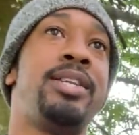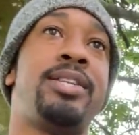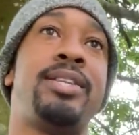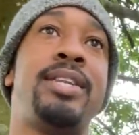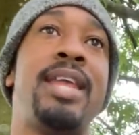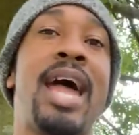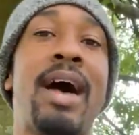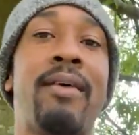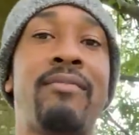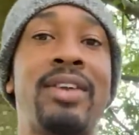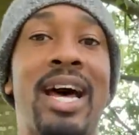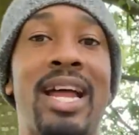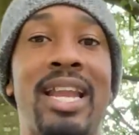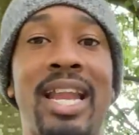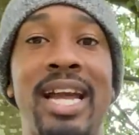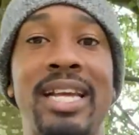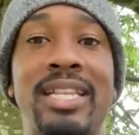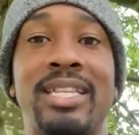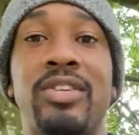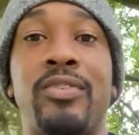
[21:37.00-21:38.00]
have not
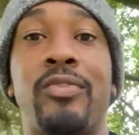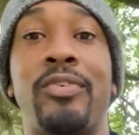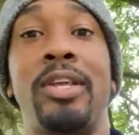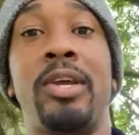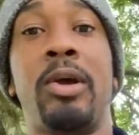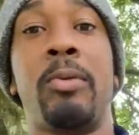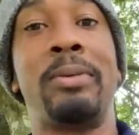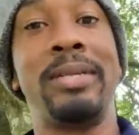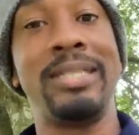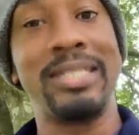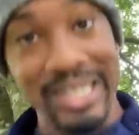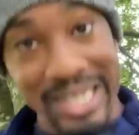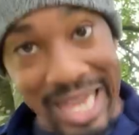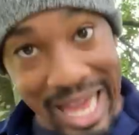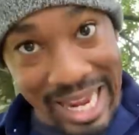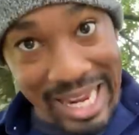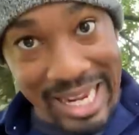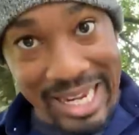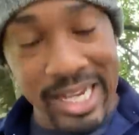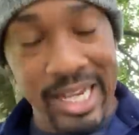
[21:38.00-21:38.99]
liked this video, please
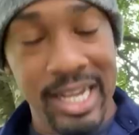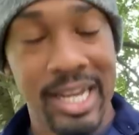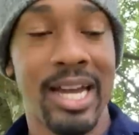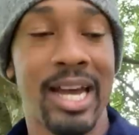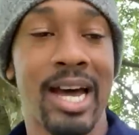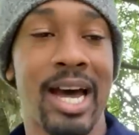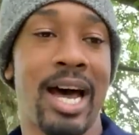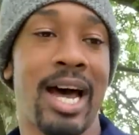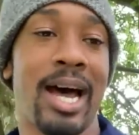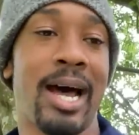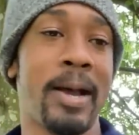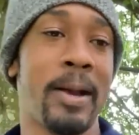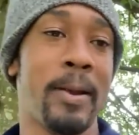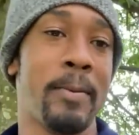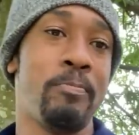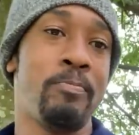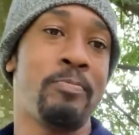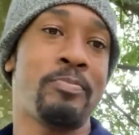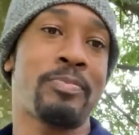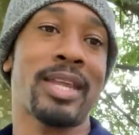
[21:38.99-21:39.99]
like.
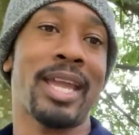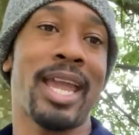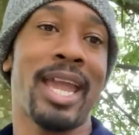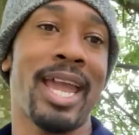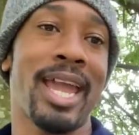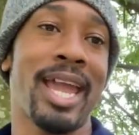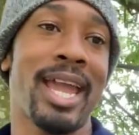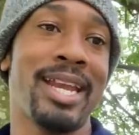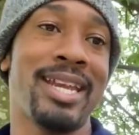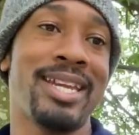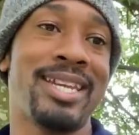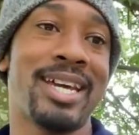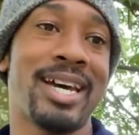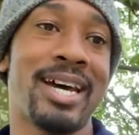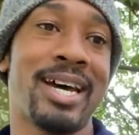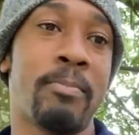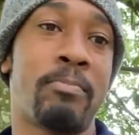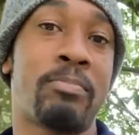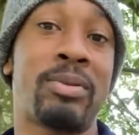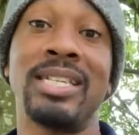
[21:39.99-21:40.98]
Um, and
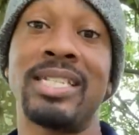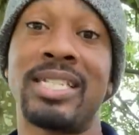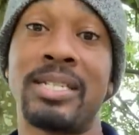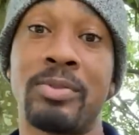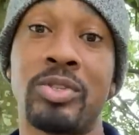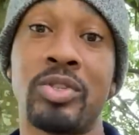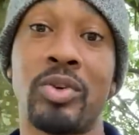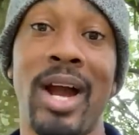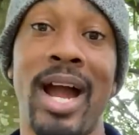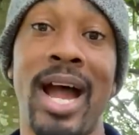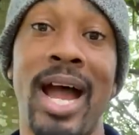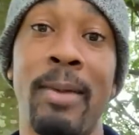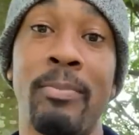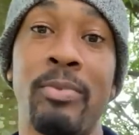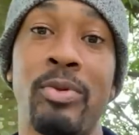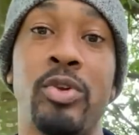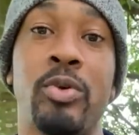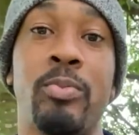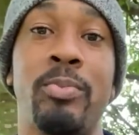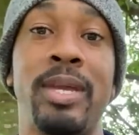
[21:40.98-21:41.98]
uh, please subscribe
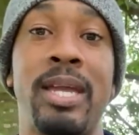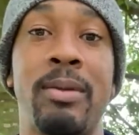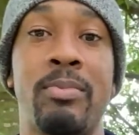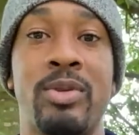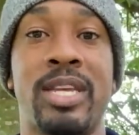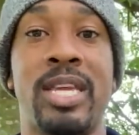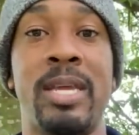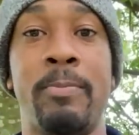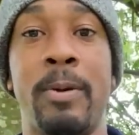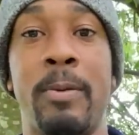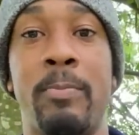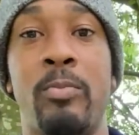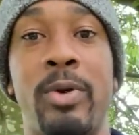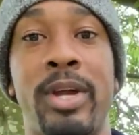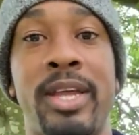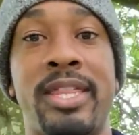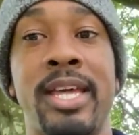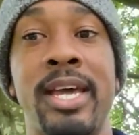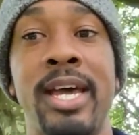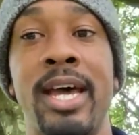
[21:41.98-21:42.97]
and you'll be able to keep up
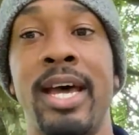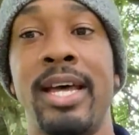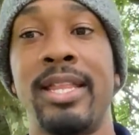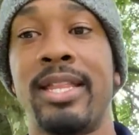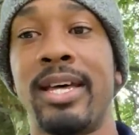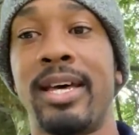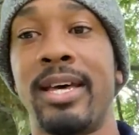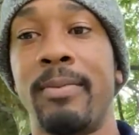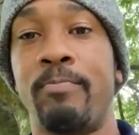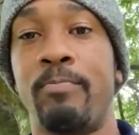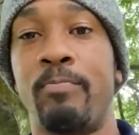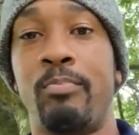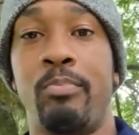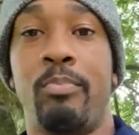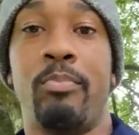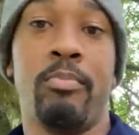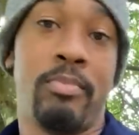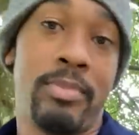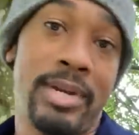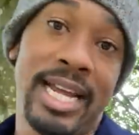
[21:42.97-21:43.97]
with the
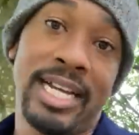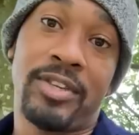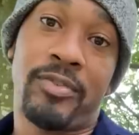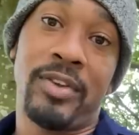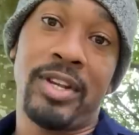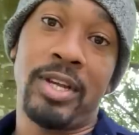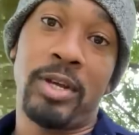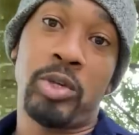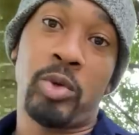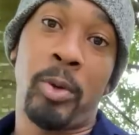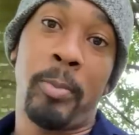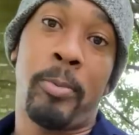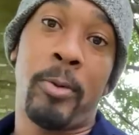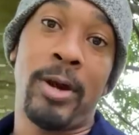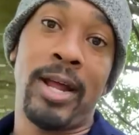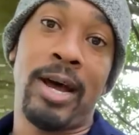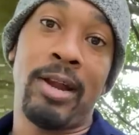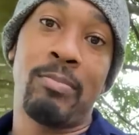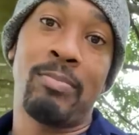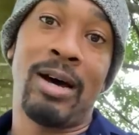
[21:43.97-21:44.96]
next videos we
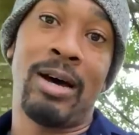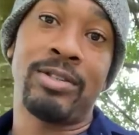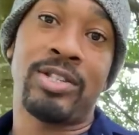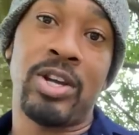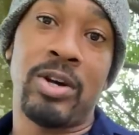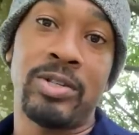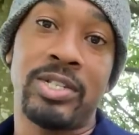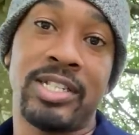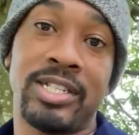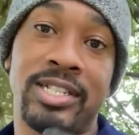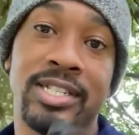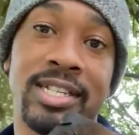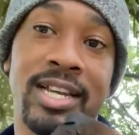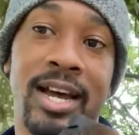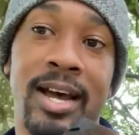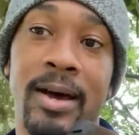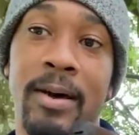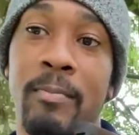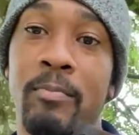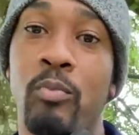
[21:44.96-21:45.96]
put out about Tosas.
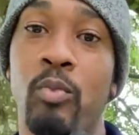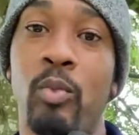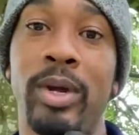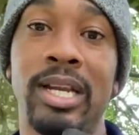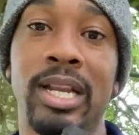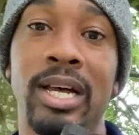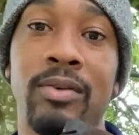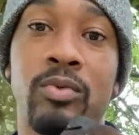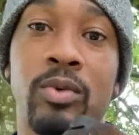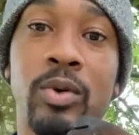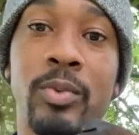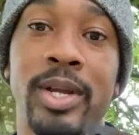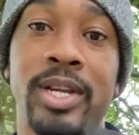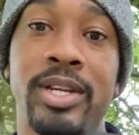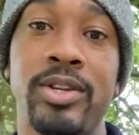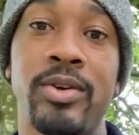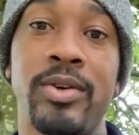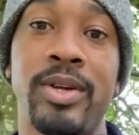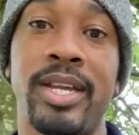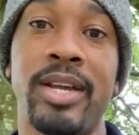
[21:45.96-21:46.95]
Um, we love what we
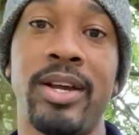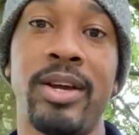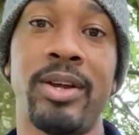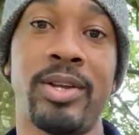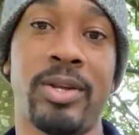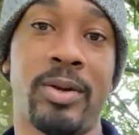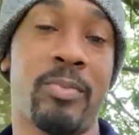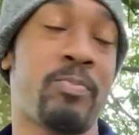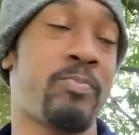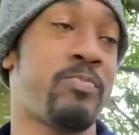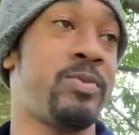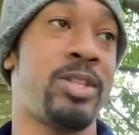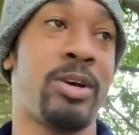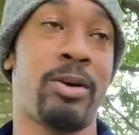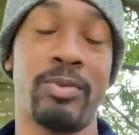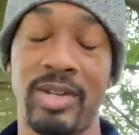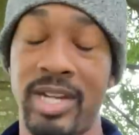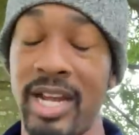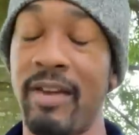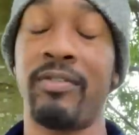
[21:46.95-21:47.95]
do here. It'll,
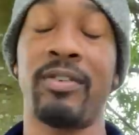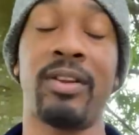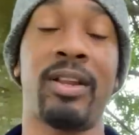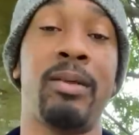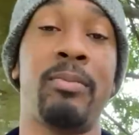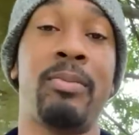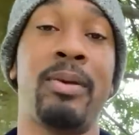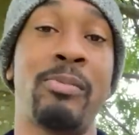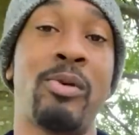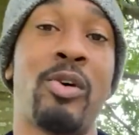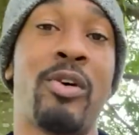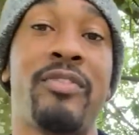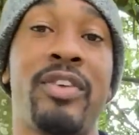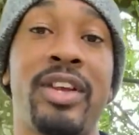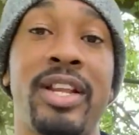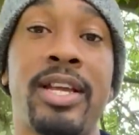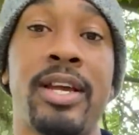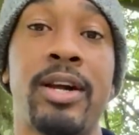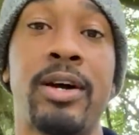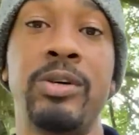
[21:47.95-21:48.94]
there'll definitely be more
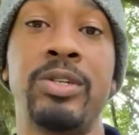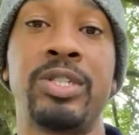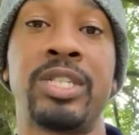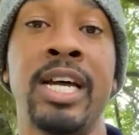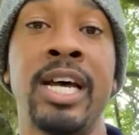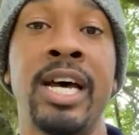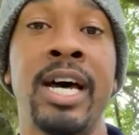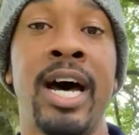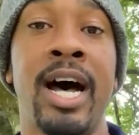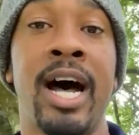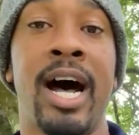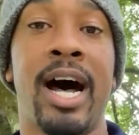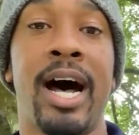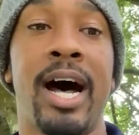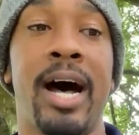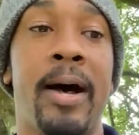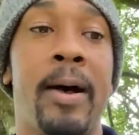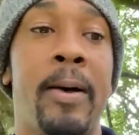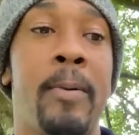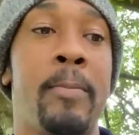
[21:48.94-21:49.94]
videos.
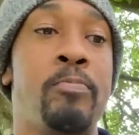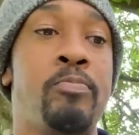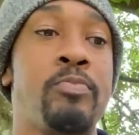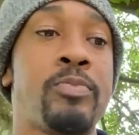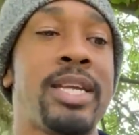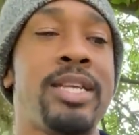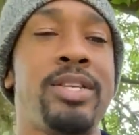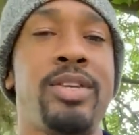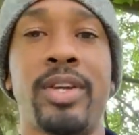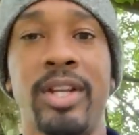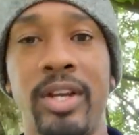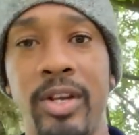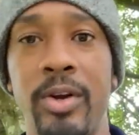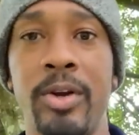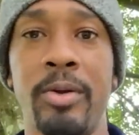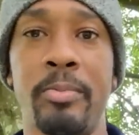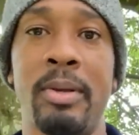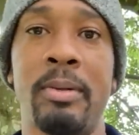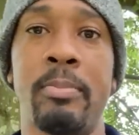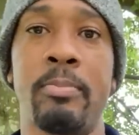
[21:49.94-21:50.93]
Um, and you can
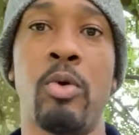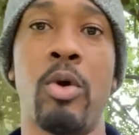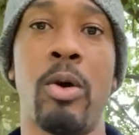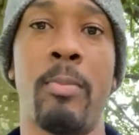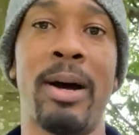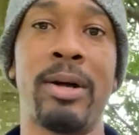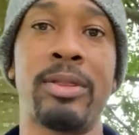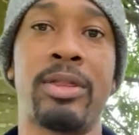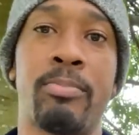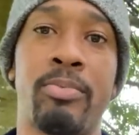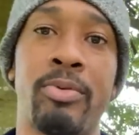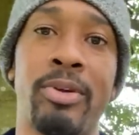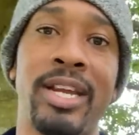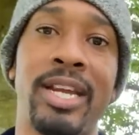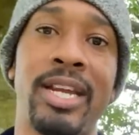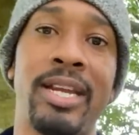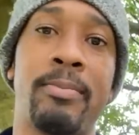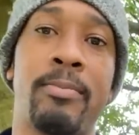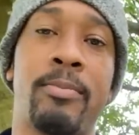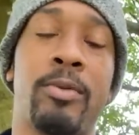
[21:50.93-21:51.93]
learn a bit more about the
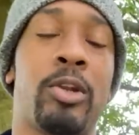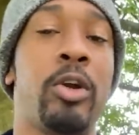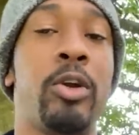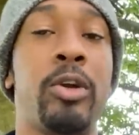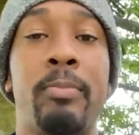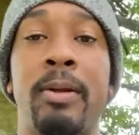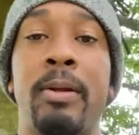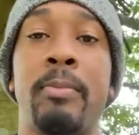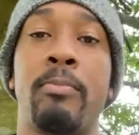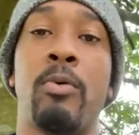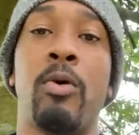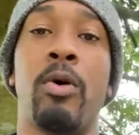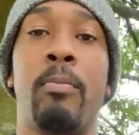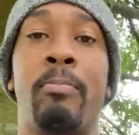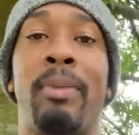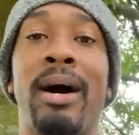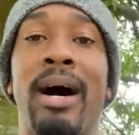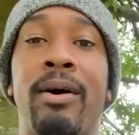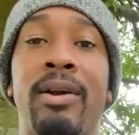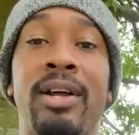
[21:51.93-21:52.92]
breed, learn a bit more
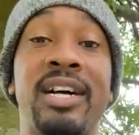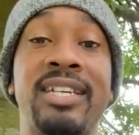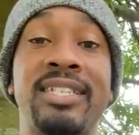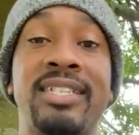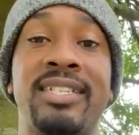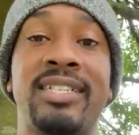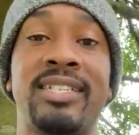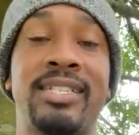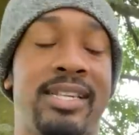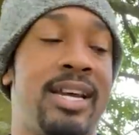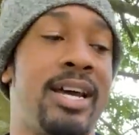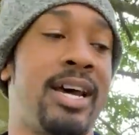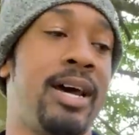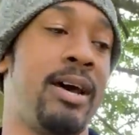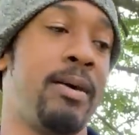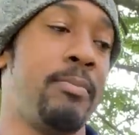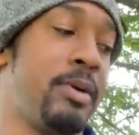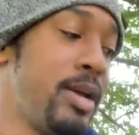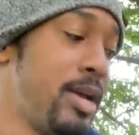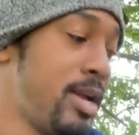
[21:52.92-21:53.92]
about us.
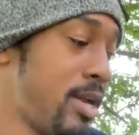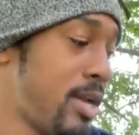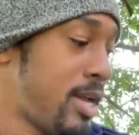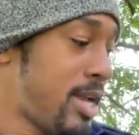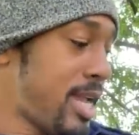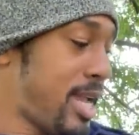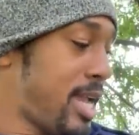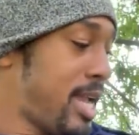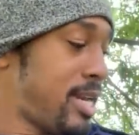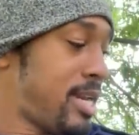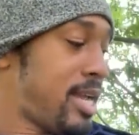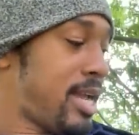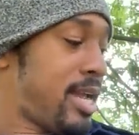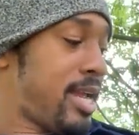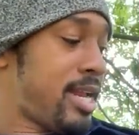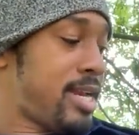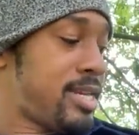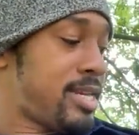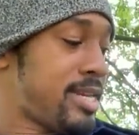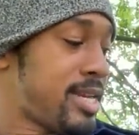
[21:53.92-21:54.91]
Um, and
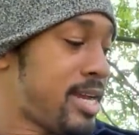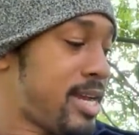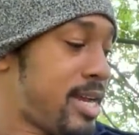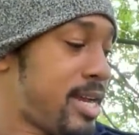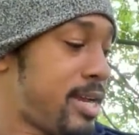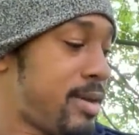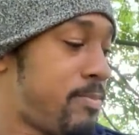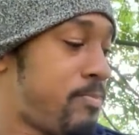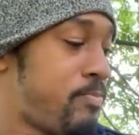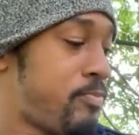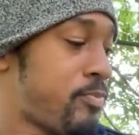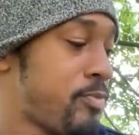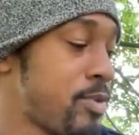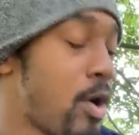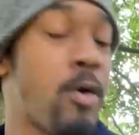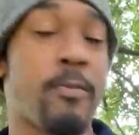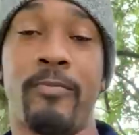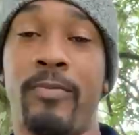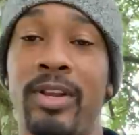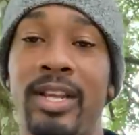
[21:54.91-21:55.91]
and uh,
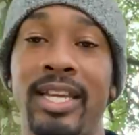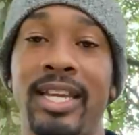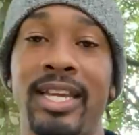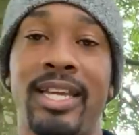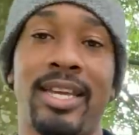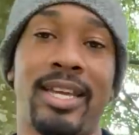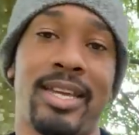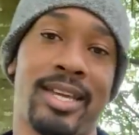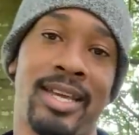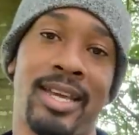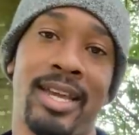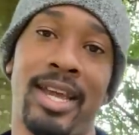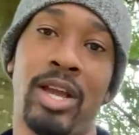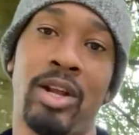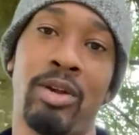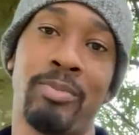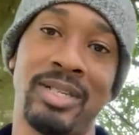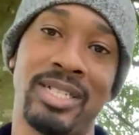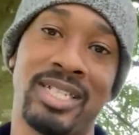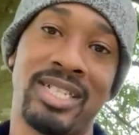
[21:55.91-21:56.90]
hopefully
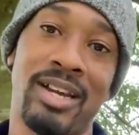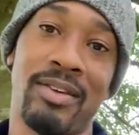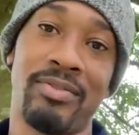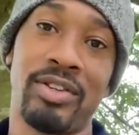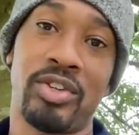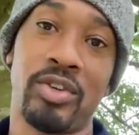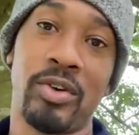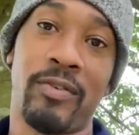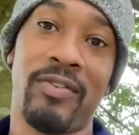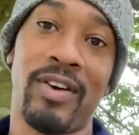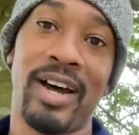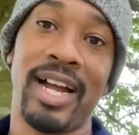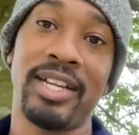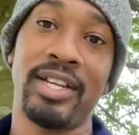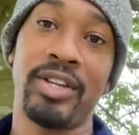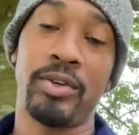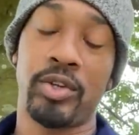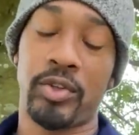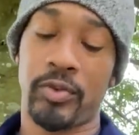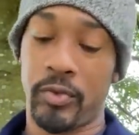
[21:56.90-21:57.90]
it'll be stuff that you'll find
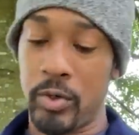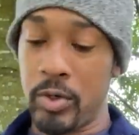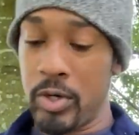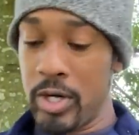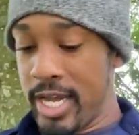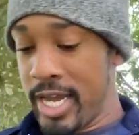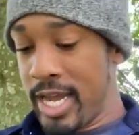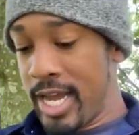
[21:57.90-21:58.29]
useful.